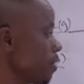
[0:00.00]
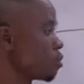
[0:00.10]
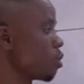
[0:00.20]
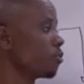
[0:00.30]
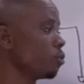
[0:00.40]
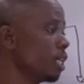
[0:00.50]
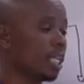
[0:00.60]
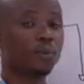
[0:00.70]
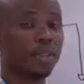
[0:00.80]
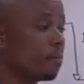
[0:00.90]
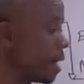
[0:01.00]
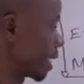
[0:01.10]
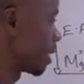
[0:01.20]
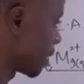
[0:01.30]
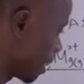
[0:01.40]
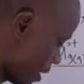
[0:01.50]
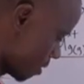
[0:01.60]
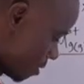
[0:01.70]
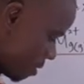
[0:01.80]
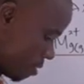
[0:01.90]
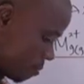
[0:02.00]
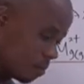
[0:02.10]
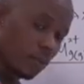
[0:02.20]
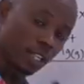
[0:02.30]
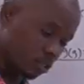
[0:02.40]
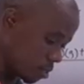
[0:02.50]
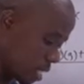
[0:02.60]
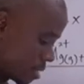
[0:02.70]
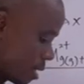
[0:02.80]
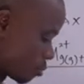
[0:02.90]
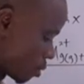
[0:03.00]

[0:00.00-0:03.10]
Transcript: First you have to deal with the bracket there. Let's sum